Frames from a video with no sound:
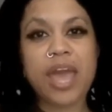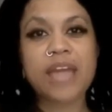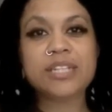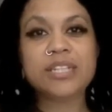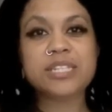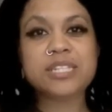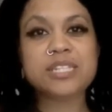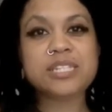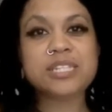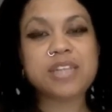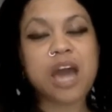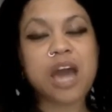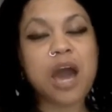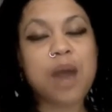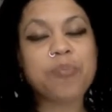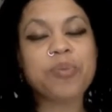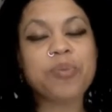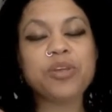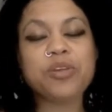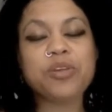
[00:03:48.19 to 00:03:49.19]
and
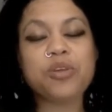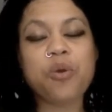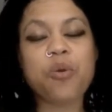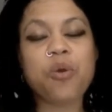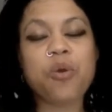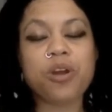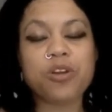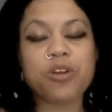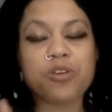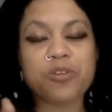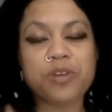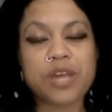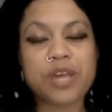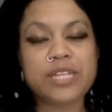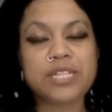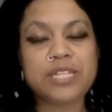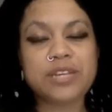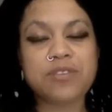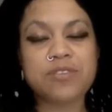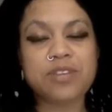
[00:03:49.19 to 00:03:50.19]
stop your
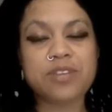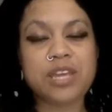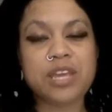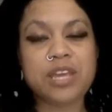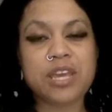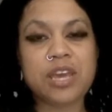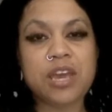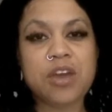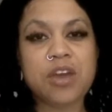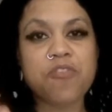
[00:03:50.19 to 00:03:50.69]
creativity